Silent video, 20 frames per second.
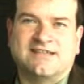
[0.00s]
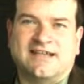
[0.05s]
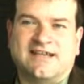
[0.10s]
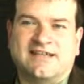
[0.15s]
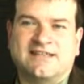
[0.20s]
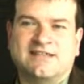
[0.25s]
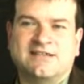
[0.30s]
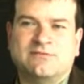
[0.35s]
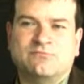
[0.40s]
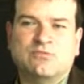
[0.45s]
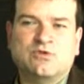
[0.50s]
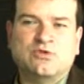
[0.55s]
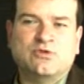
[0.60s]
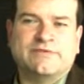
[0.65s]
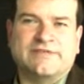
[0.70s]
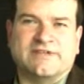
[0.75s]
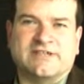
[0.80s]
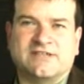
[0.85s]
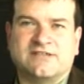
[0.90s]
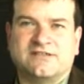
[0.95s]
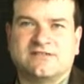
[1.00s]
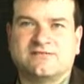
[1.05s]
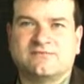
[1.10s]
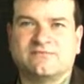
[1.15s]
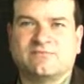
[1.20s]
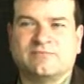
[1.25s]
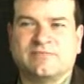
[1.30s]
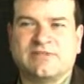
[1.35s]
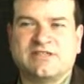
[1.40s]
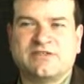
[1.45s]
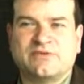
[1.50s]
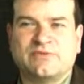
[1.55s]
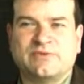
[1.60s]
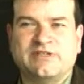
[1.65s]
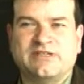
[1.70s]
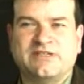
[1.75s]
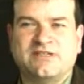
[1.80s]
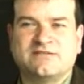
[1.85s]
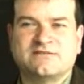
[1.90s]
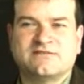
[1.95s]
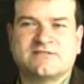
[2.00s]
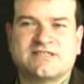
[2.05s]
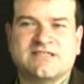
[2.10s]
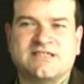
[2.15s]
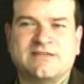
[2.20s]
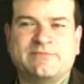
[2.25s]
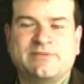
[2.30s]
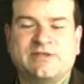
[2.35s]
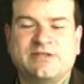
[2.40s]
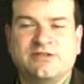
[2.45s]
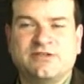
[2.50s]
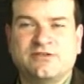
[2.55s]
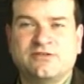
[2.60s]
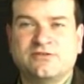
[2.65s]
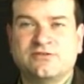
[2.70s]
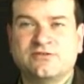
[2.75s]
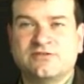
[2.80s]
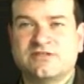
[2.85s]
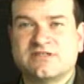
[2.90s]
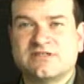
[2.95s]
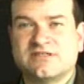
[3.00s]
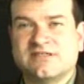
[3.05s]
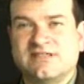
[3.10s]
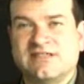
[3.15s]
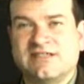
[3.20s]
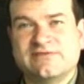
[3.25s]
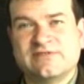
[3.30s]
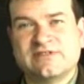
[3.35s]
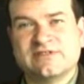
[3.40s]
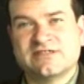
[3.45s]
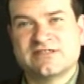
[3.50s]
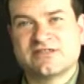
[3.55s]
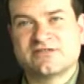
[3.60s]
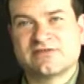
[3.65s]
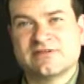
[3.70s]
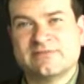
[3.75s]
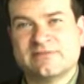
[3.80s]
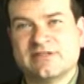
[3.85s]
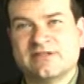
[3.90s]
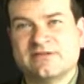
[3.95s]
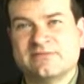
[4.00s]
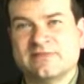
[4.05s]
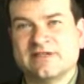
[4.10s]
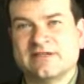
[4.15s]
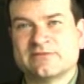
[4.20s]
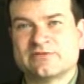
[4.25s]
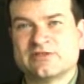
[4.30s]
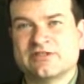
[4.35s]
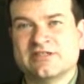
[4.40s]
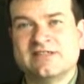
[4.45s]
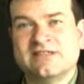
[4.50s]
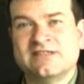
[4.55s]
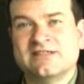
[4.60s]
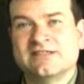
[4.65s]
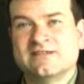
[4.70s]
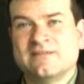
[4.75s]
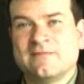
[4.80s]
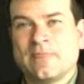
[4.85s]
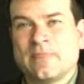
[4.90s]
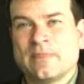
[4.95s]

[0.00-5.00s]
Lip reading: and then move it between CPUs, even distributed memory,